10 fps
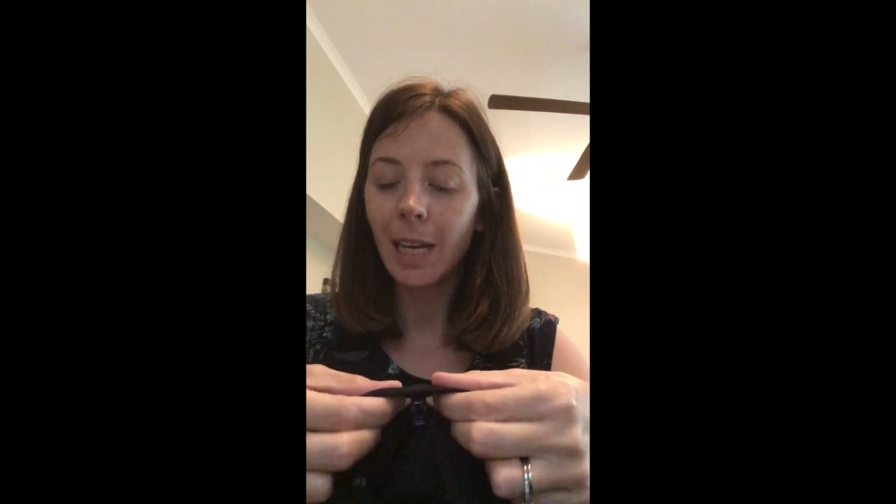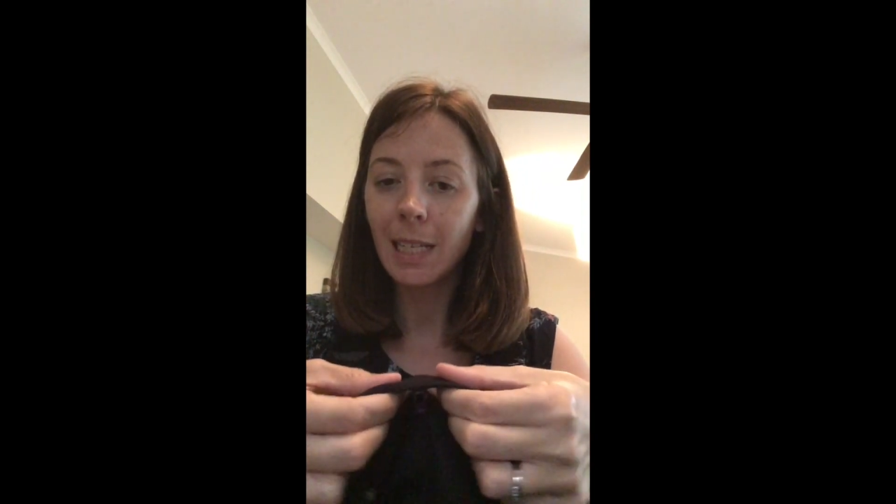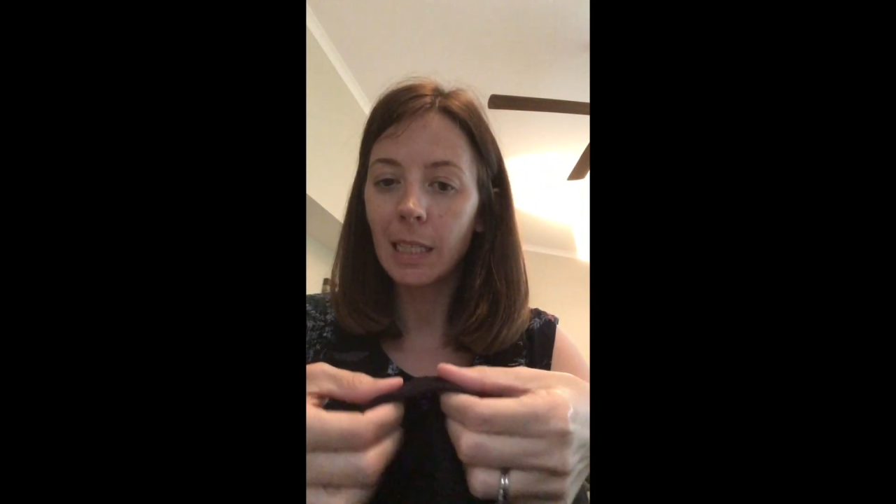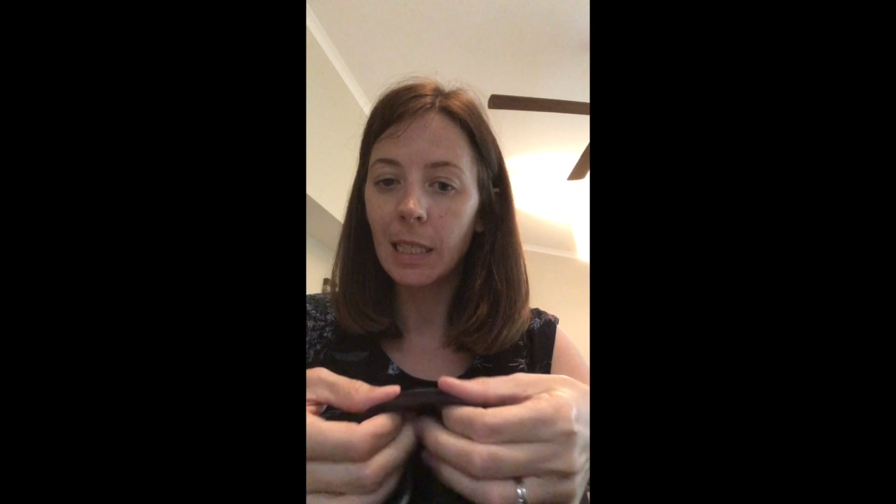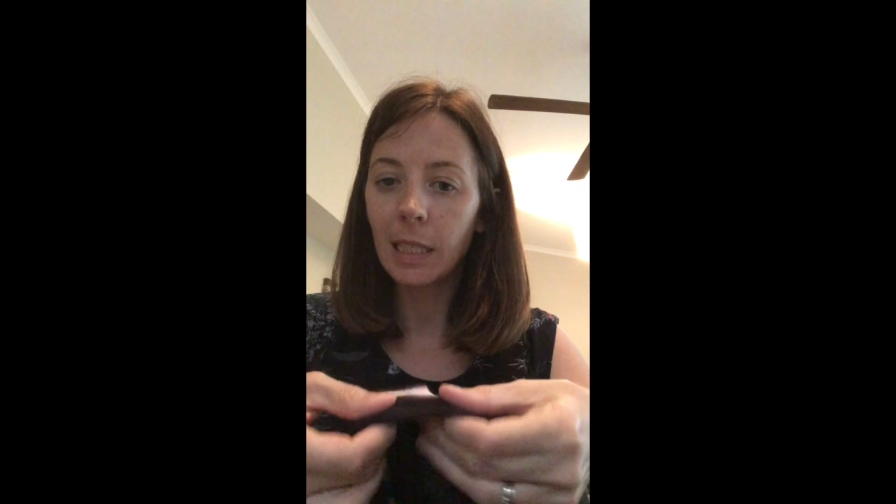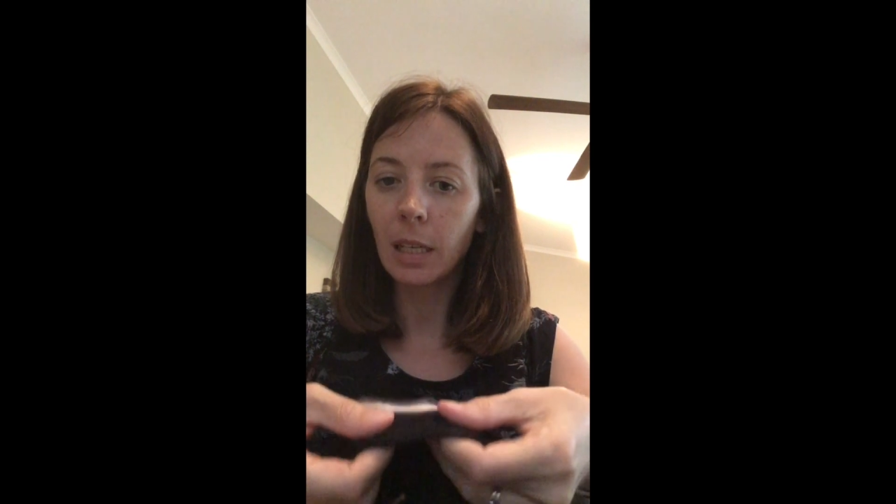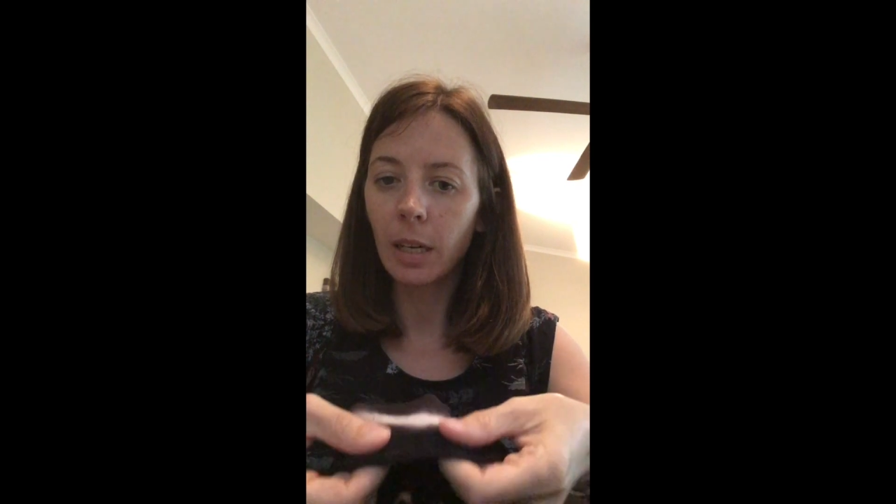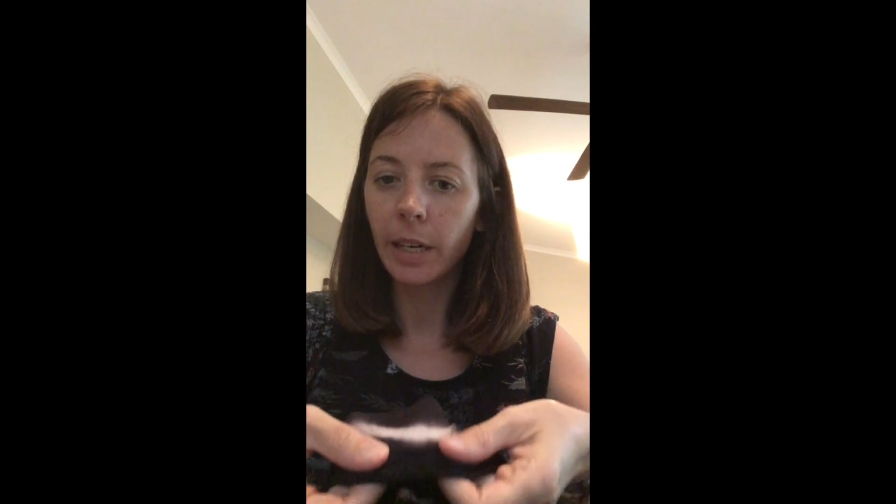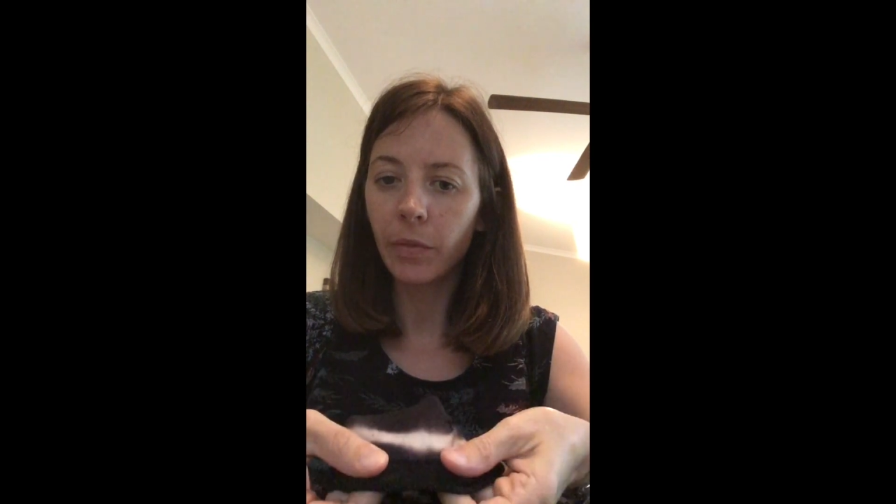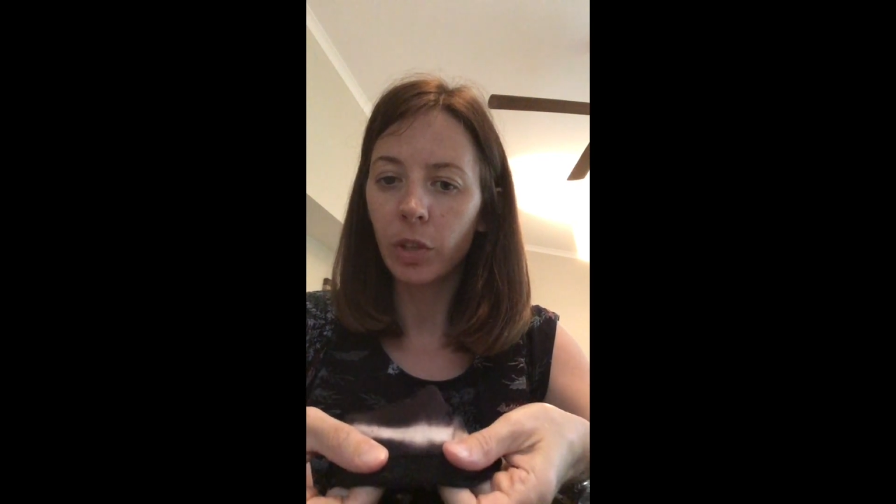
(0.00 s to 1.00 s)

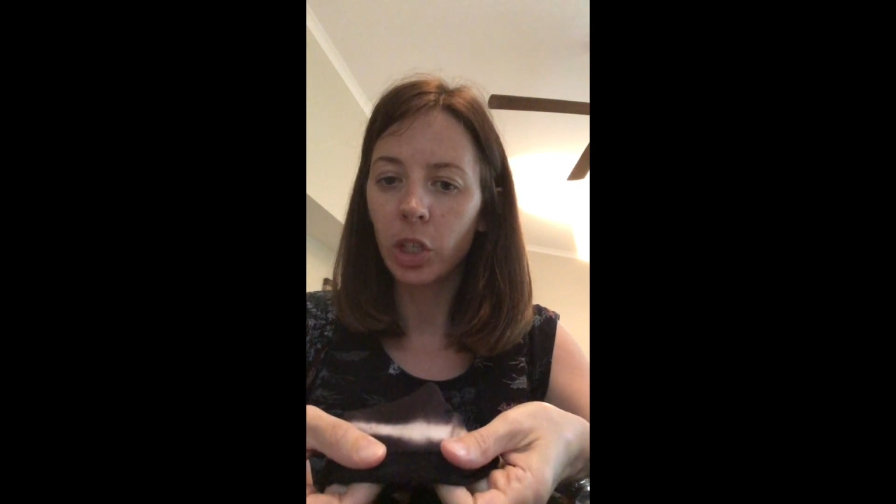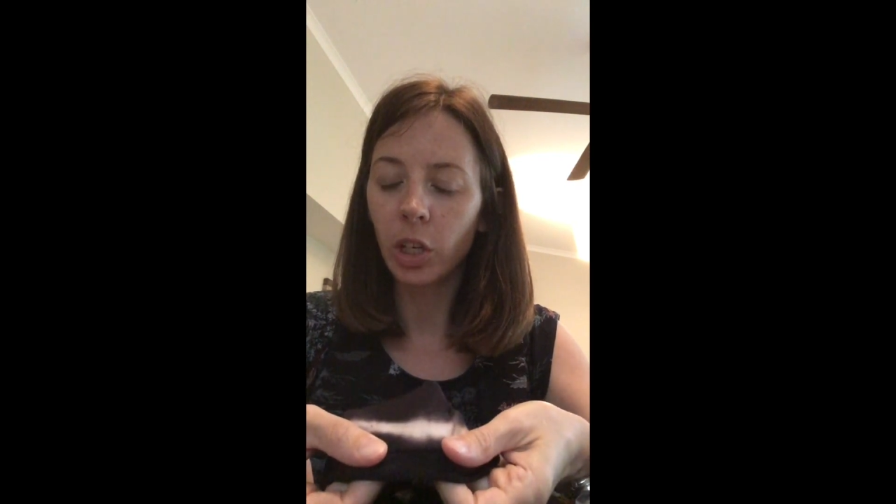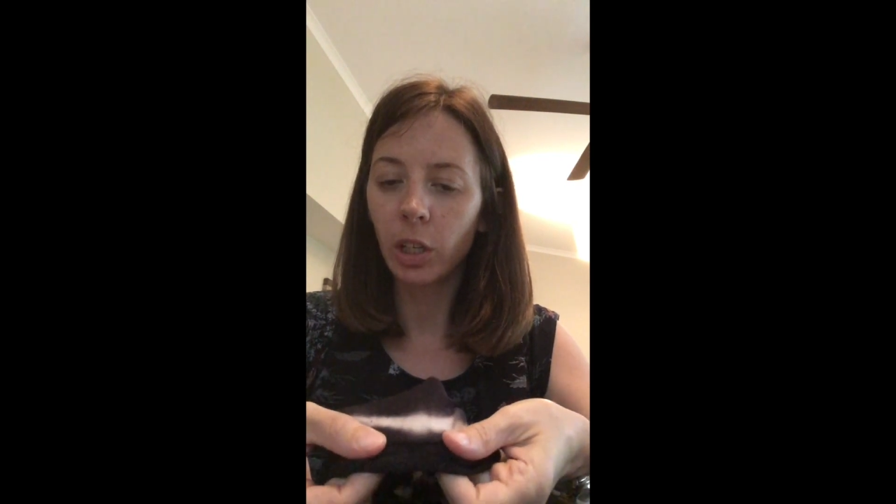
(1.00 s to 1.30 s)
inside of the shirt,